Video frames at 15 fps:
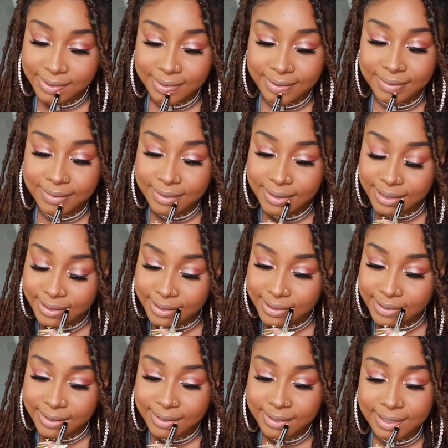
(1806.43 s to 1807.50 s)
know who they
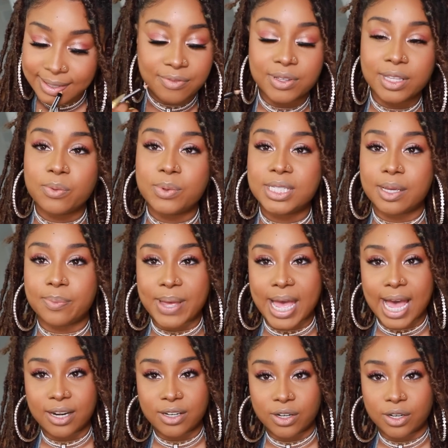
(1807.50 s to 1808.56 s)
are. I feel like we see a
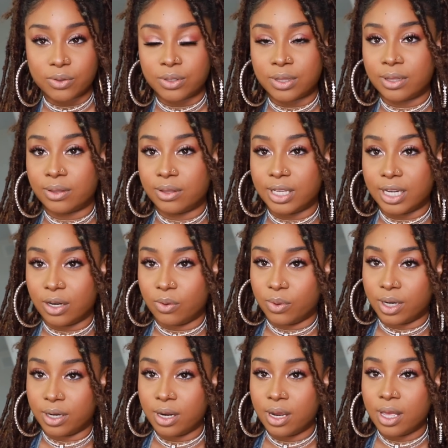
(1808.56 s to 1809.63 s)
pattern there
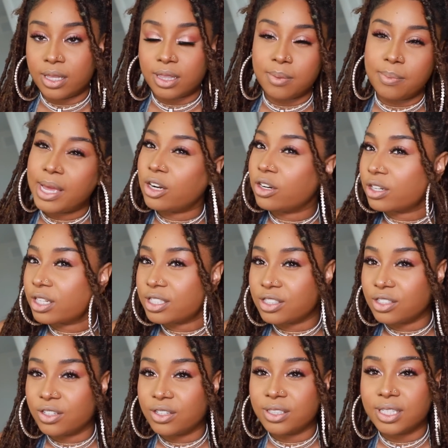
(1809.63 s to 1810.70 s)
where the men are
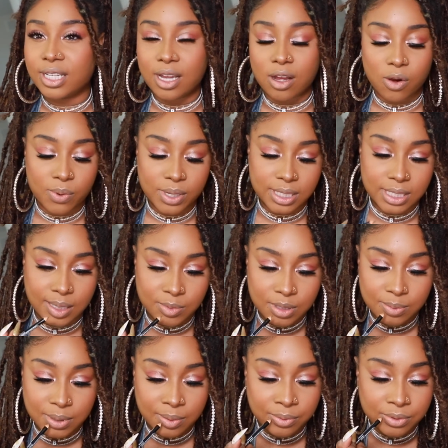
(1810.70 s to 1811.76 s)
concerned, they always seem to
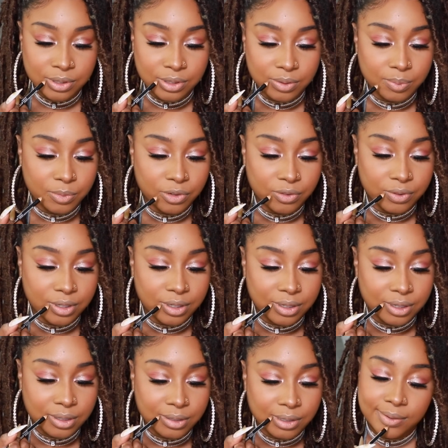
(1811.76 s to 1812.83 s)
be able to move
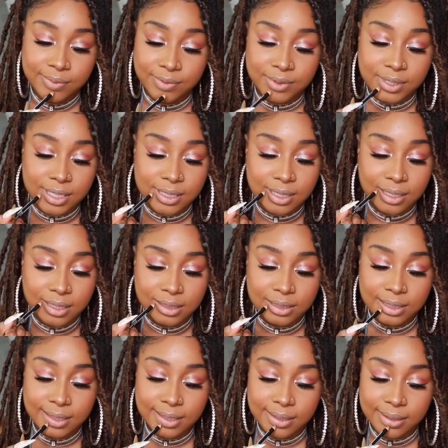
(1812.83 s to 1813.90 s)
on, even if it takes a long
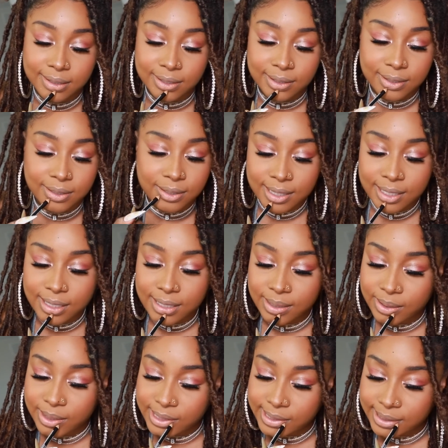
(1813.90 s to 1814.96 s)
time, girl. They
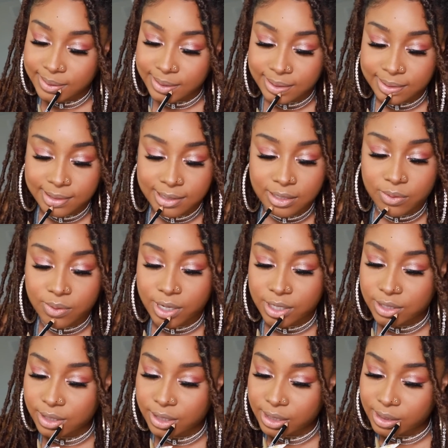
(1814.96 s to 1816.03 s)
always seem to be
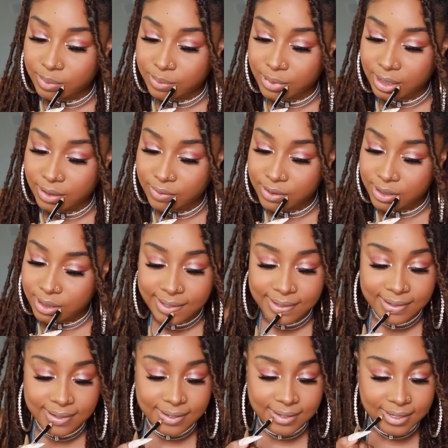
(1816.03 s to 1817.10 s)
squashing their beefs
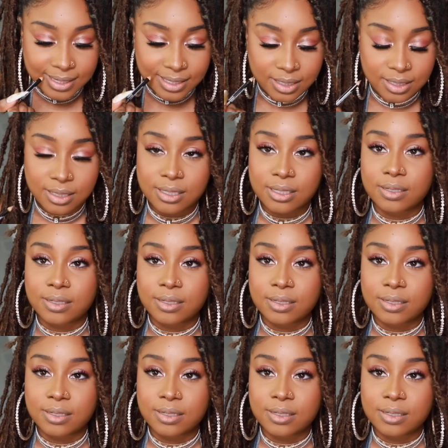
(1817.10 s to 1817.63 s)
and